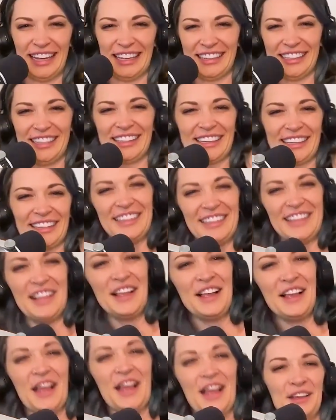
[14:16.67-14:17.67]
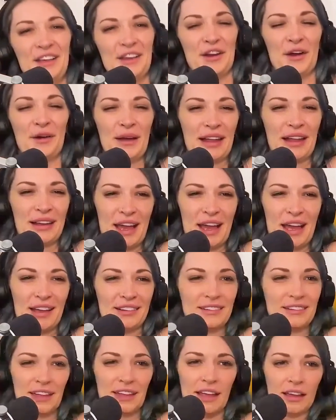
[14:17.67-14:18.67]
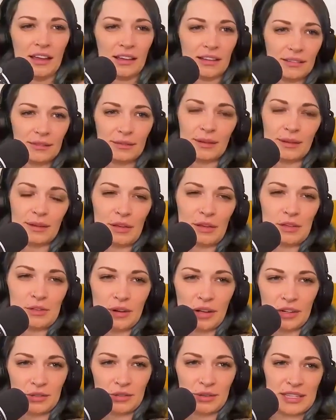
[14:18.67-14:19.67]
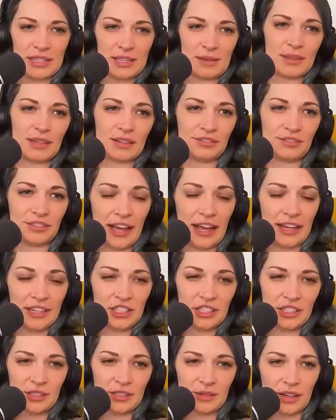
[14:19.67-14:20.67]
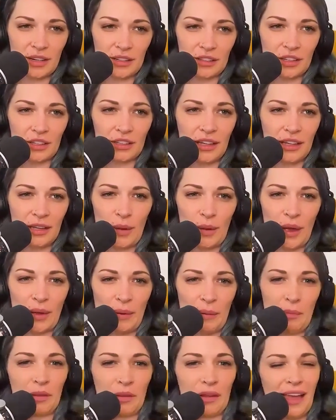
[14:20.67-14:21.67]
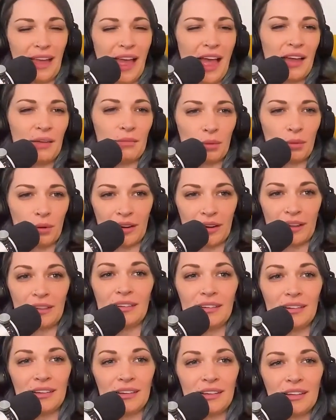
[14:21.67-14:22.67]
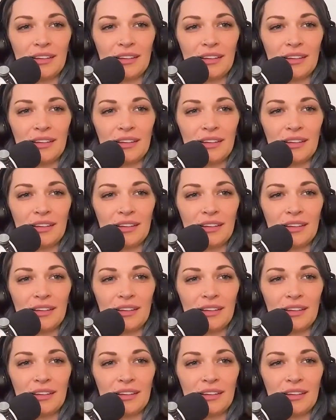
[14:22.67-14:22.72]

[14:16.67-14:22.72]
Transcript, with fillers: like, you know, and and yeah, but because we're not doing something flashy and doing all the clickbait, people like, eh, boring.